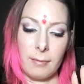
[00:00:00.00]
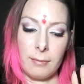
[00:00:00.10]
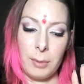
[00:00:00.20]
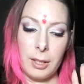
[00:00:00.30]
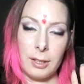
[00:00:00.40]

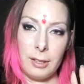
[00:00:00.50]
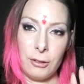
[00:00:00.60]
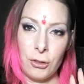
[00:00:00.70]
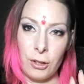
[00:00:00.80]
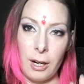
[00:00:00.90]
Because he's
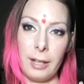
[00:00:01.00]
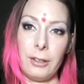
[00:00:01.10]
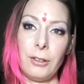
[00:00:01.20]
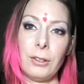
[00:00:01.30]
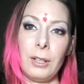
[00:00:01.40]
trying
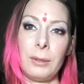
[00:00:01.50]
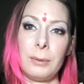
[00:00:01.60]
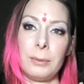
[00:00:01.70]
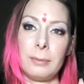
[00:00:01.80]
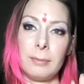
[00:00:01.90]
to grow.
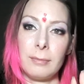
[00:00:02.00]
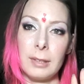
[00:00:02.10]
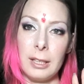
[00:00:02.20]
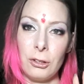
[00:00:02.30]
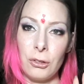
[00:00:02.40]

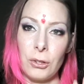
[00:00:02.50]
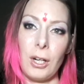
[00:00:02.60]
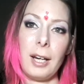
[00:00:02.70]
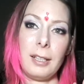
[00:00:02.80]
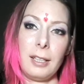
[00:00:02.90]
He's
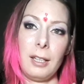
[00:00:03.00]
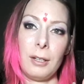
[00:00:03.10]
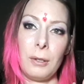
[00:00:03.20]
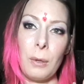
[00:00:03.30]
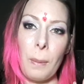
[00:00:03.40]
trying to
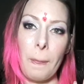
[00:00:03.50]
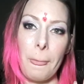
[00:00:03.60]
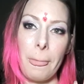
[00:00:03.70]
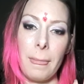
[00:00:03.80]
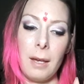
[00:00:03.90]
heal.
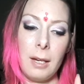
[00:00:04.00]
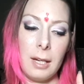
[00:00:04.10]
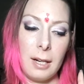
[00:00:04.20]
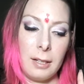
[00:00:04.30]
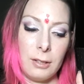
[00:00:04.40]

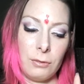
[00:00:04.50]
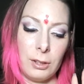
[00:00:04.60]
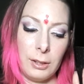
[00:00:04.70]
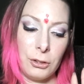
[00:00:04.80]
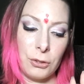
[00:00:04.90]
And he's
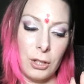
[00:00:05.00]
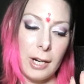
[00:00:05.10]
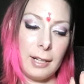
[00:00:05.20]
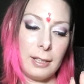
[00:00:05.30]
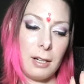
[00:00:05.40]
really trying to